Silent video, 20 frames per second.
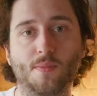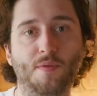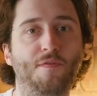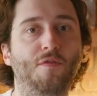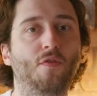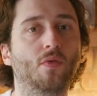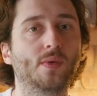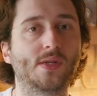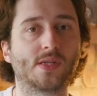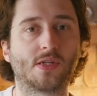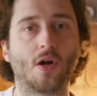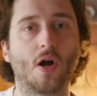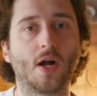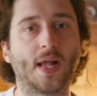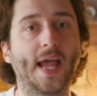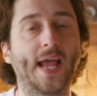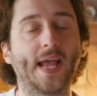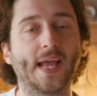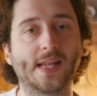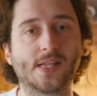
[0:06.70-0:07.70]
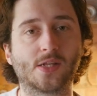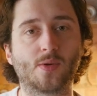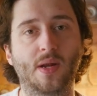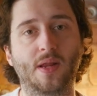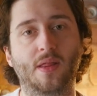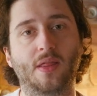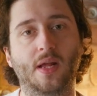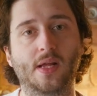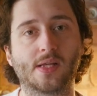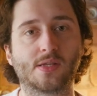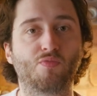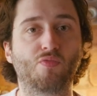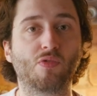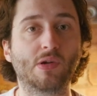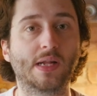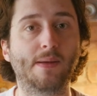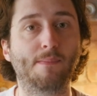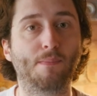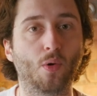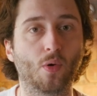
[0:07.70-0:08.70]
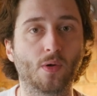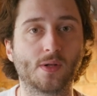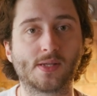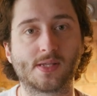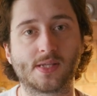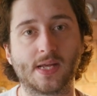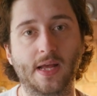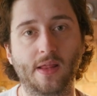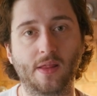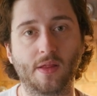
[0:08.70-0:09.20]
before we start getting into anything, it's really important to say